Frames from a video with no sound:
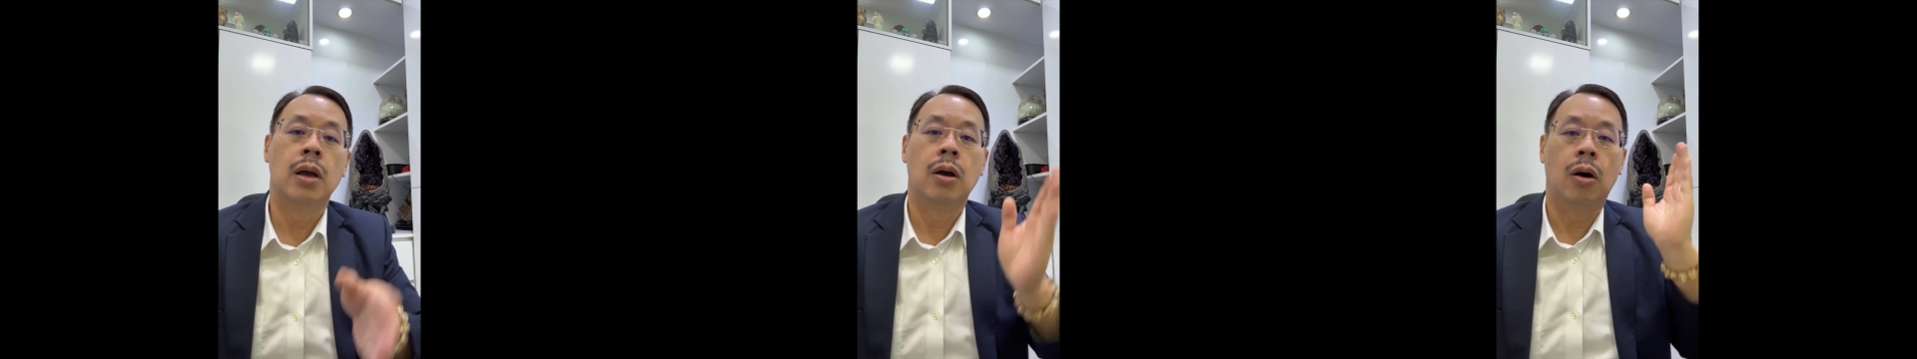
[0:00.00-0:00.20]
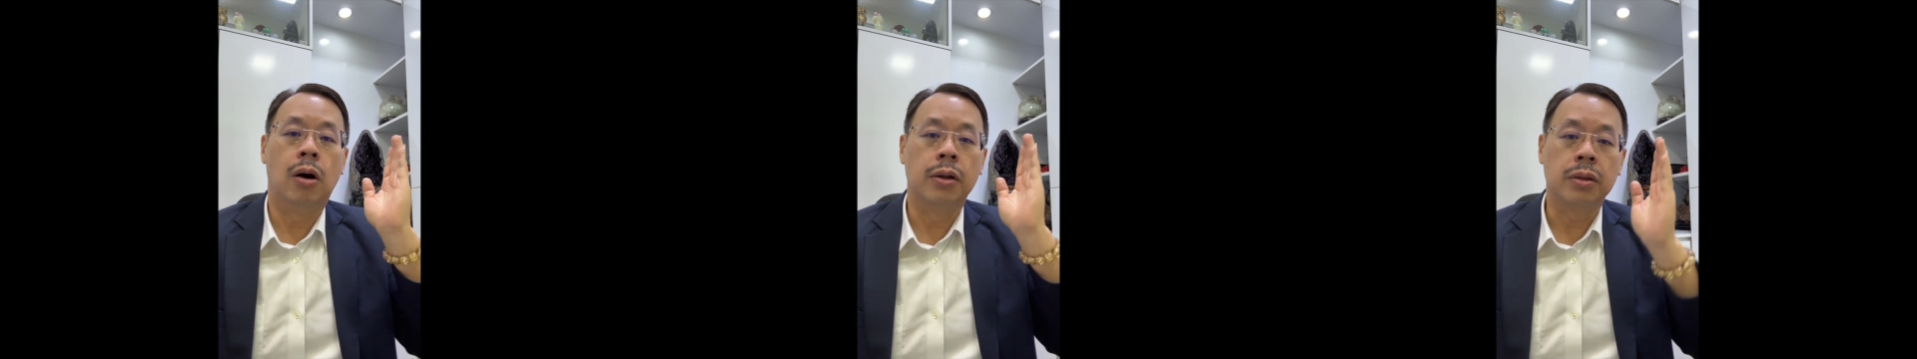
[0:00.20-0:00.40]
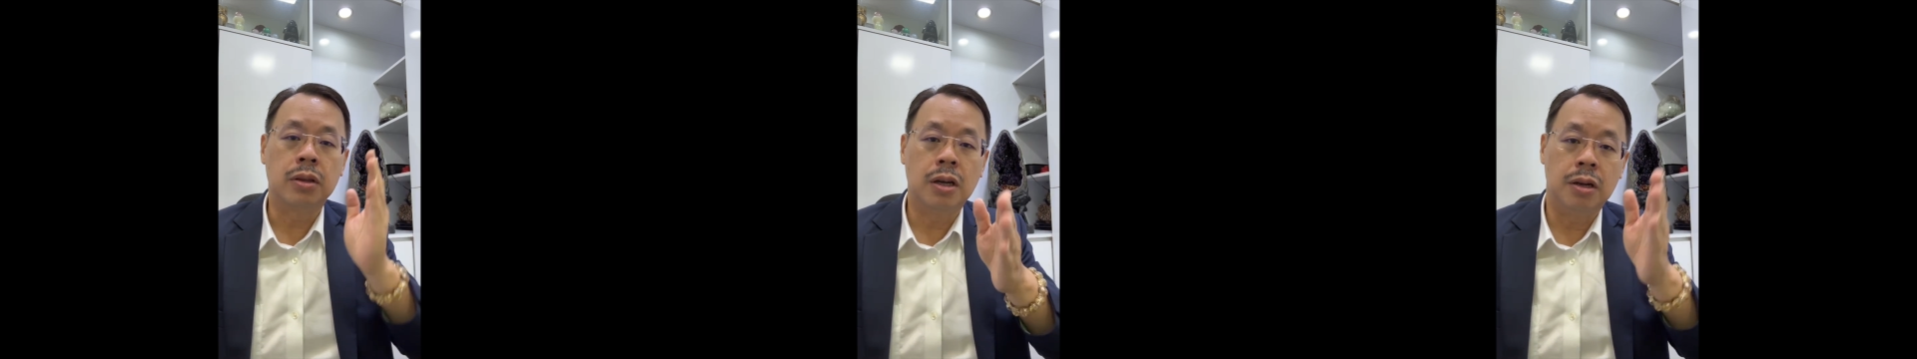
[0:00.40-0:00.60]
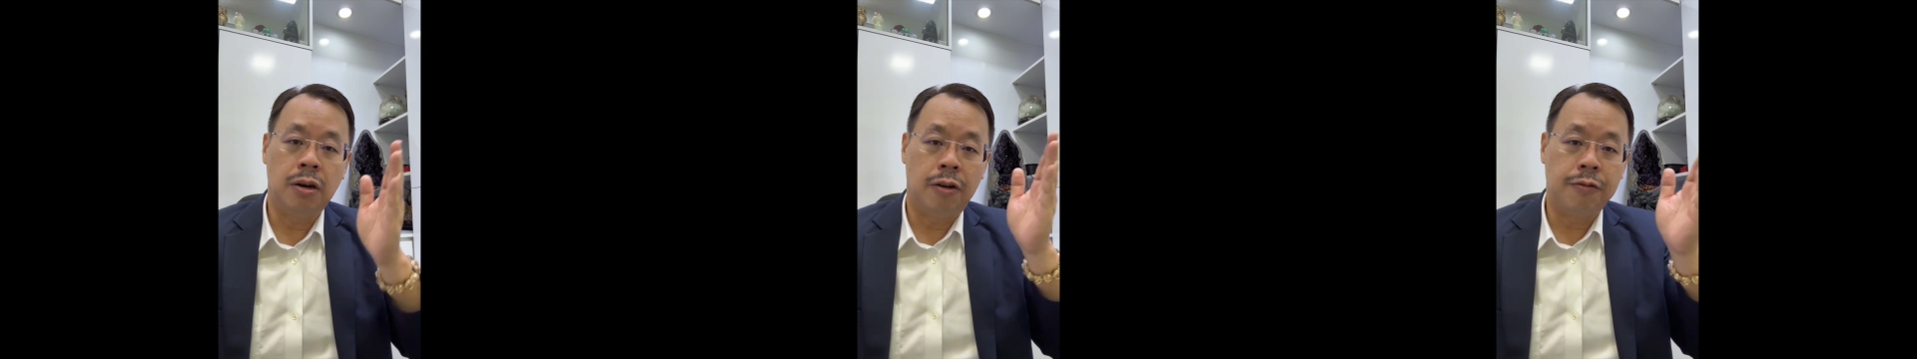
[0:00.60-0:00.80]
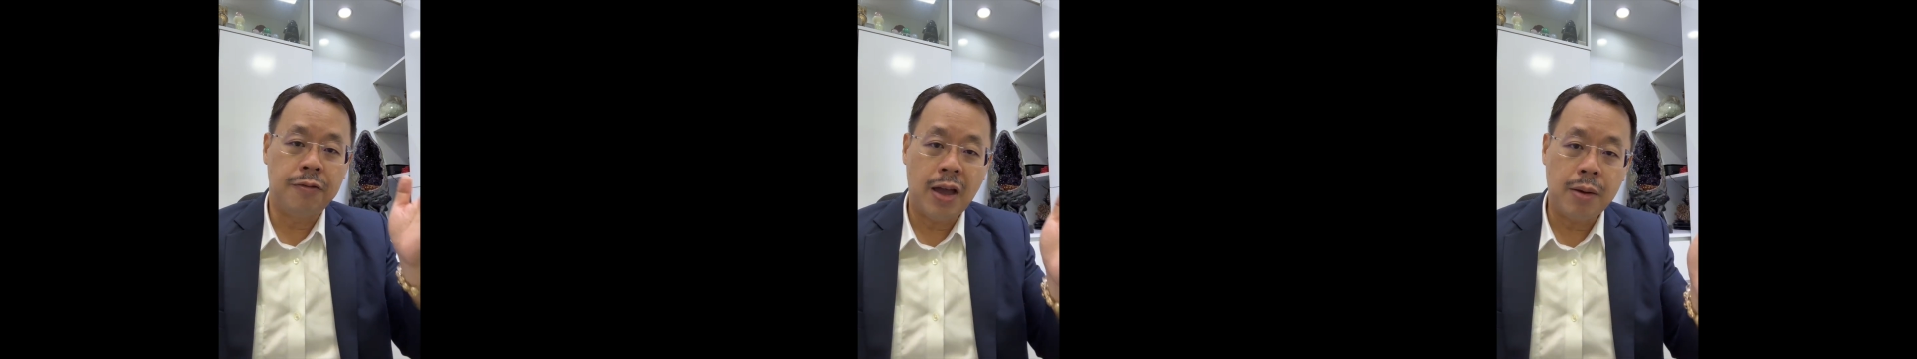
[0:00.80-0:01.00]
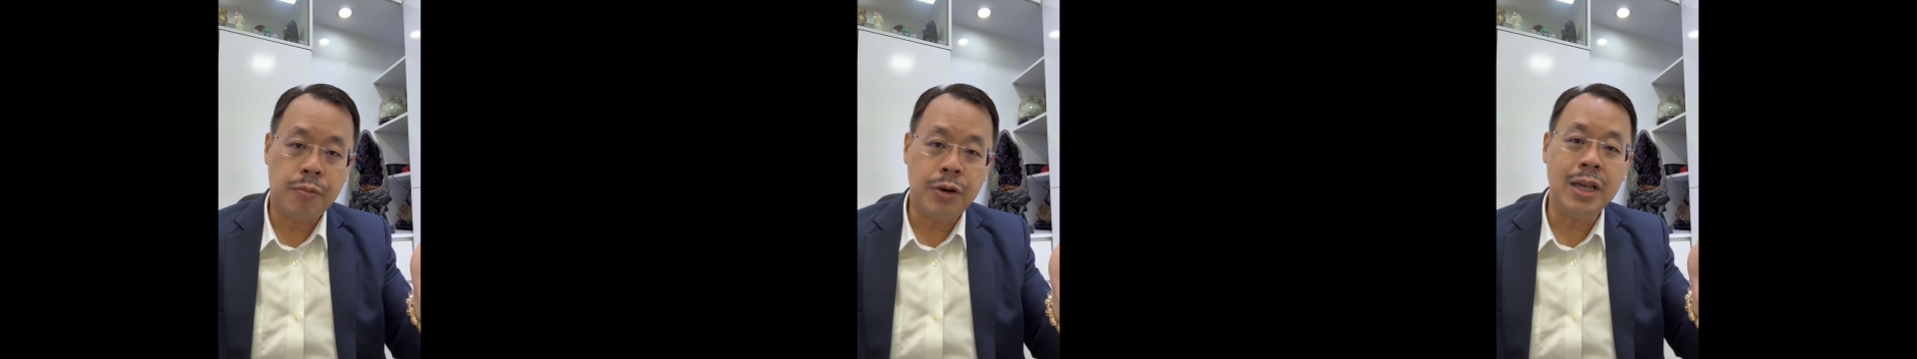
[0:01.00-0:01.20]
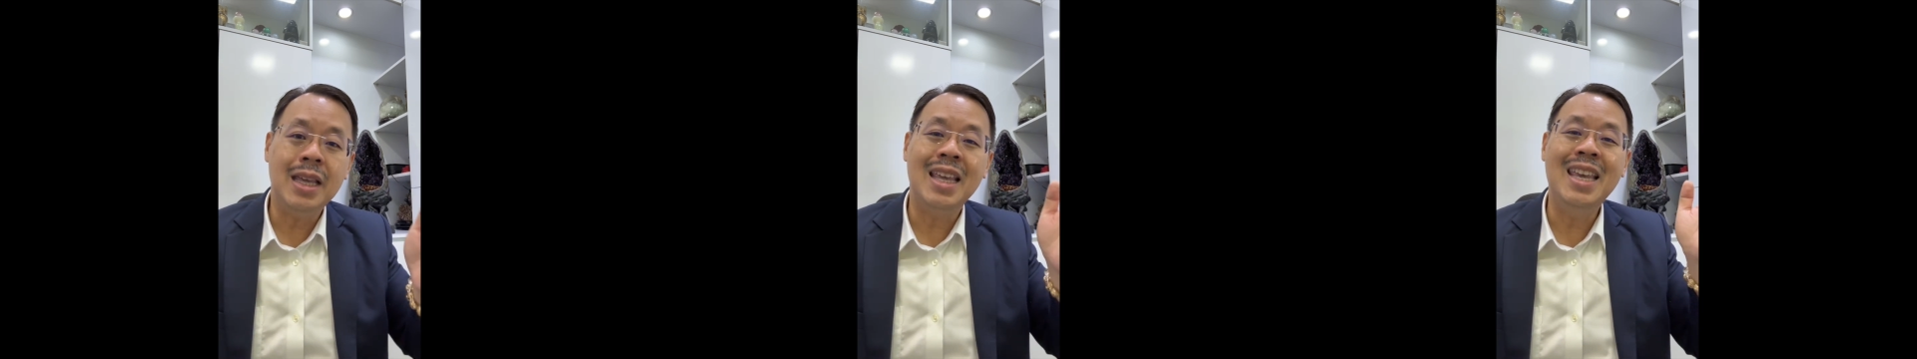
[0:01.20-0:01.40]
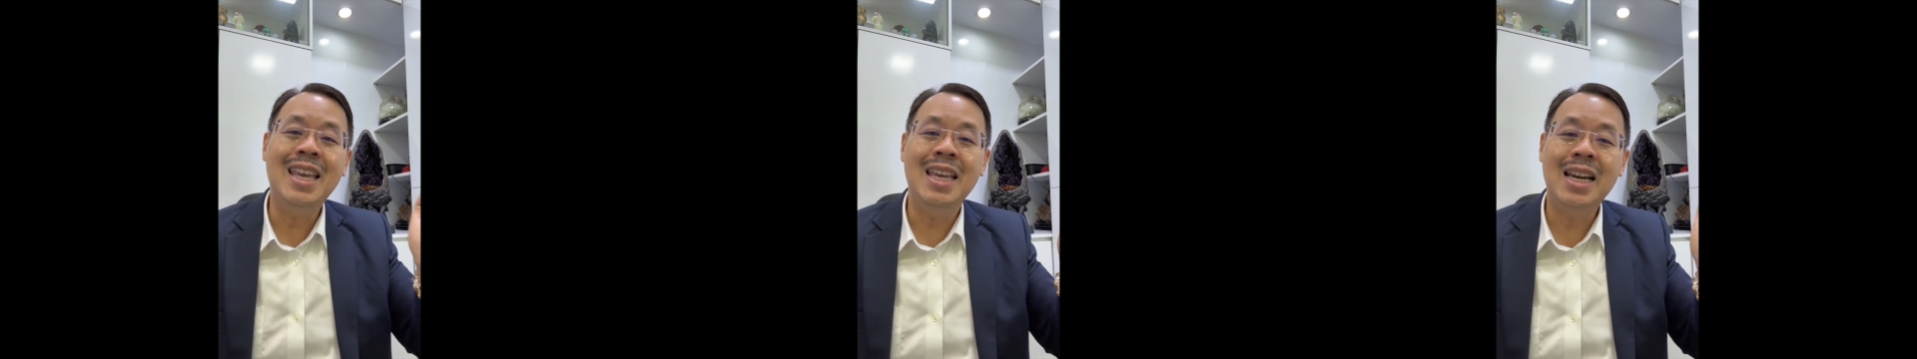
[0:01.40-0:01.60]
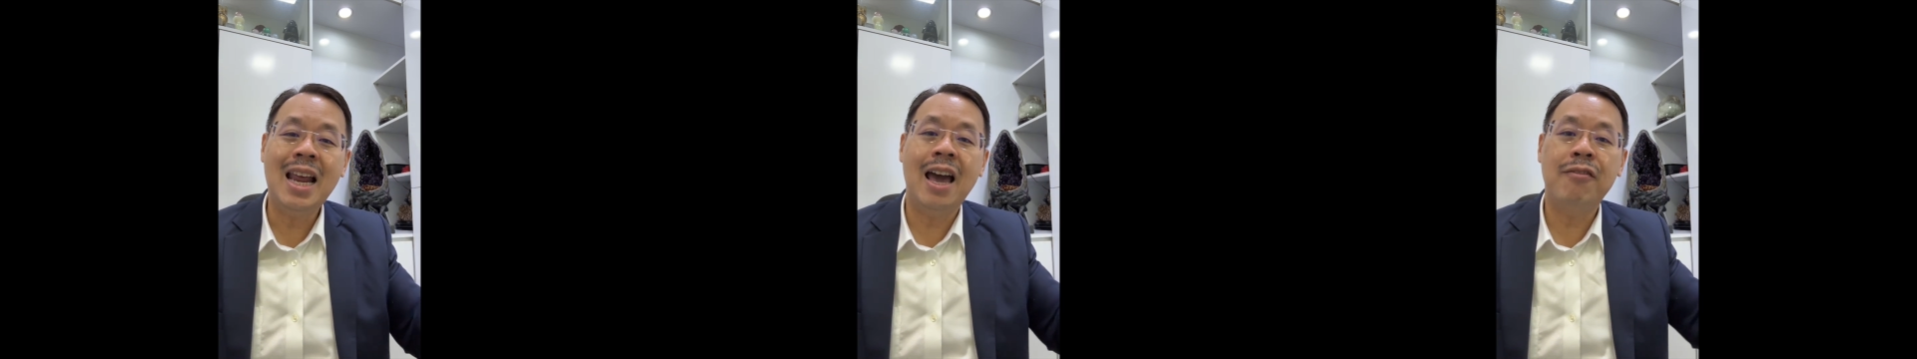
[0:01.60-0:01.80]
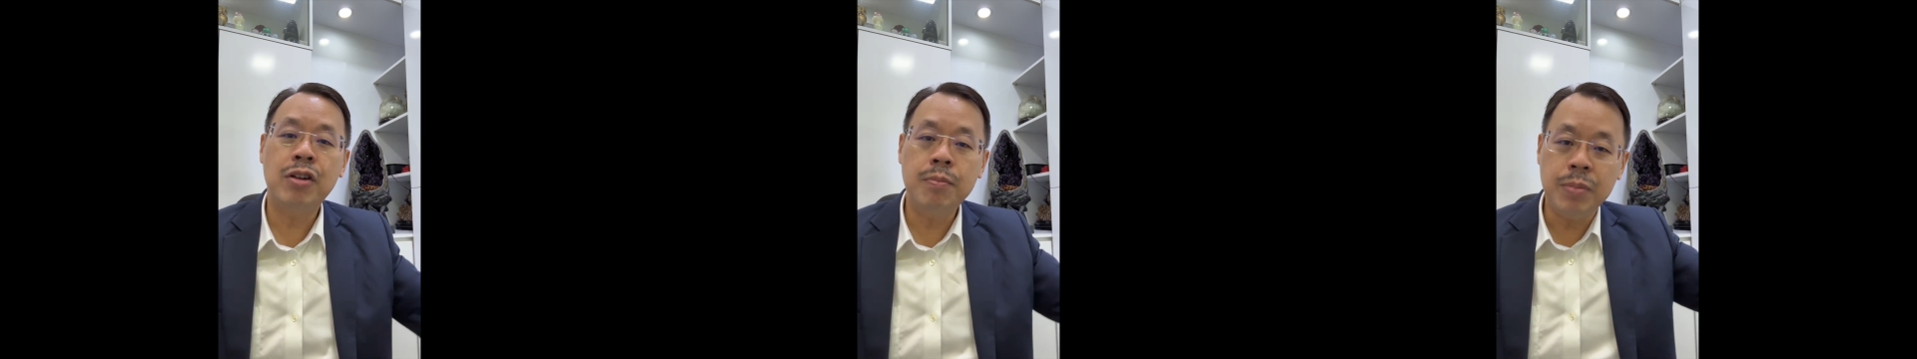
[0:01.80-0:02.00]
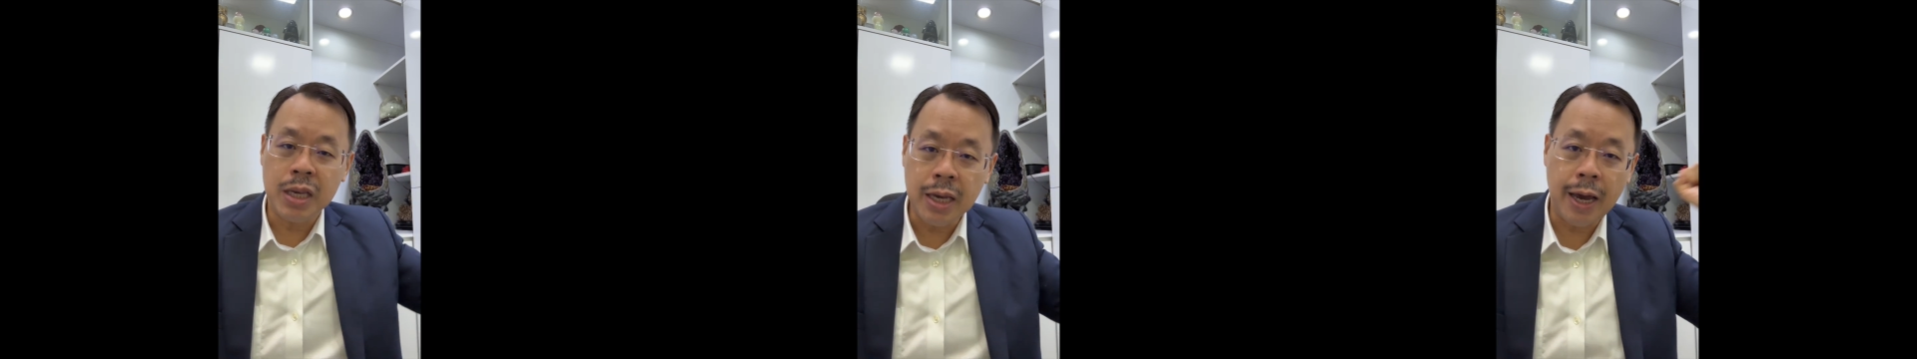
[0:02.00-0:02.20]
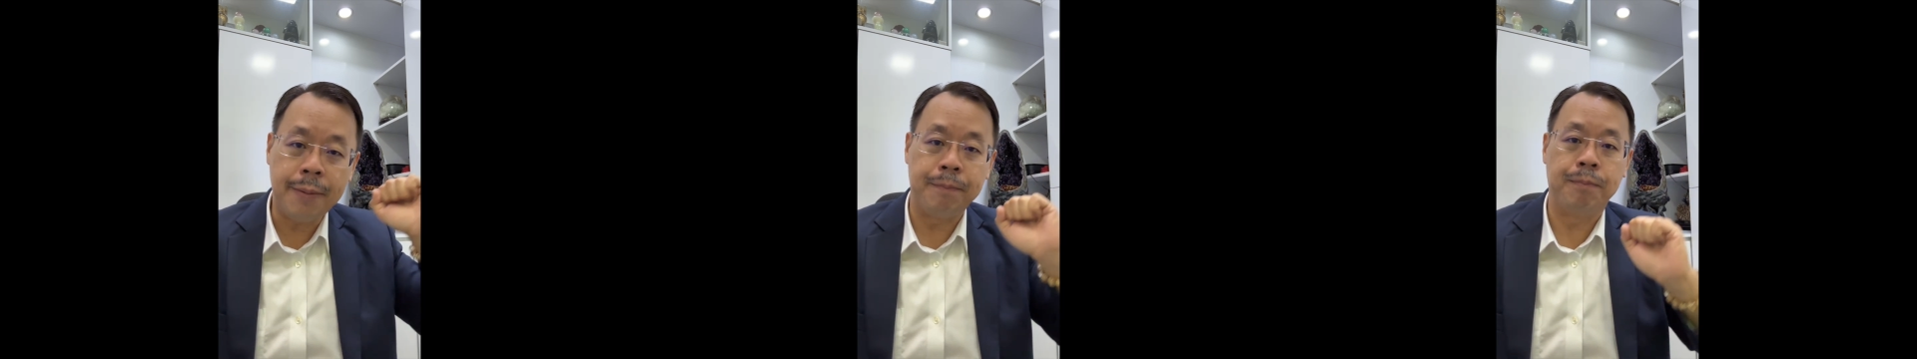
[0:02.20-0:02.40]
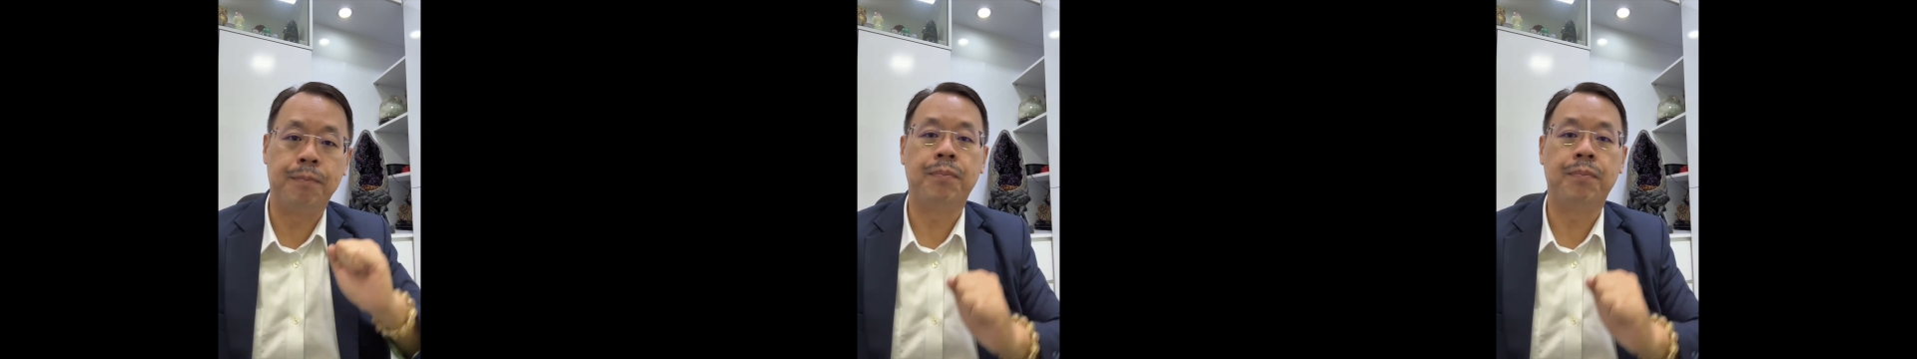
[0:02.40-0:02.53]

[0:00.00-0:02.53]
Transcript: on 3rd of February, 11 p.m.